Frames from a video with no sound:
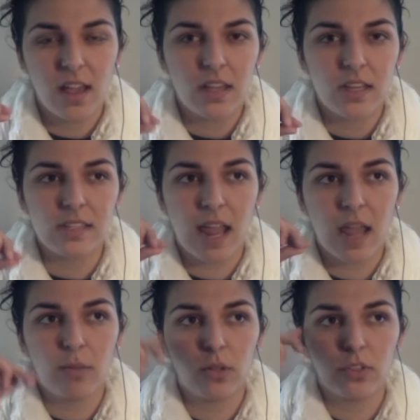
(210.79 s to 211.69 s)
He's
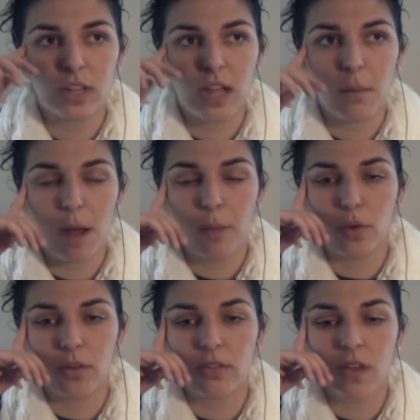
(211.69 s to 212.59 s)
able to come up
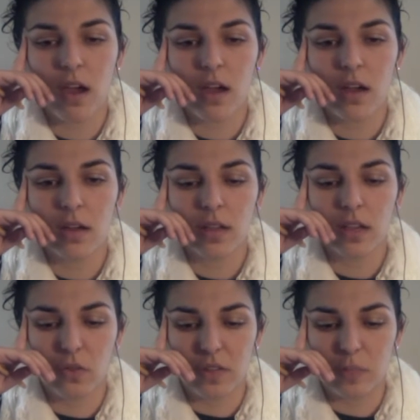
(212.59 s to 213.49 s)
with,
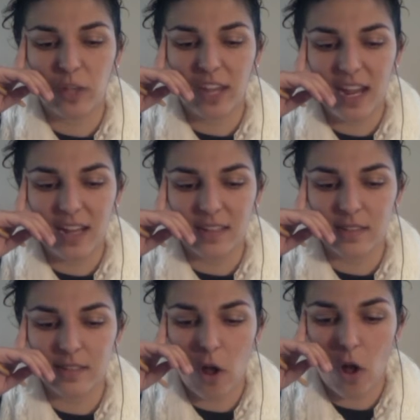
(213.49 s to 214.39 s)
these
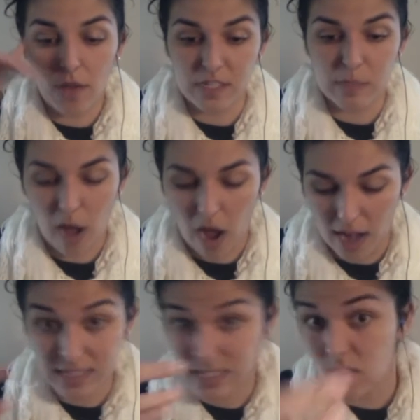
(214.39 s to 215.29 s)
plans on the
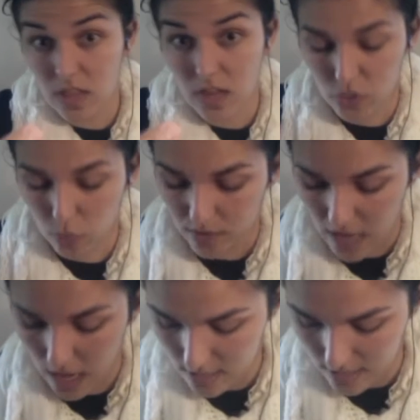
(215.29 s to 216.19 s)
spot. Because even there toward
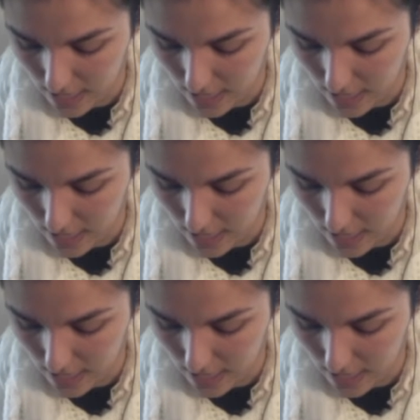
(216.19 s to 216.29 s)
the end of that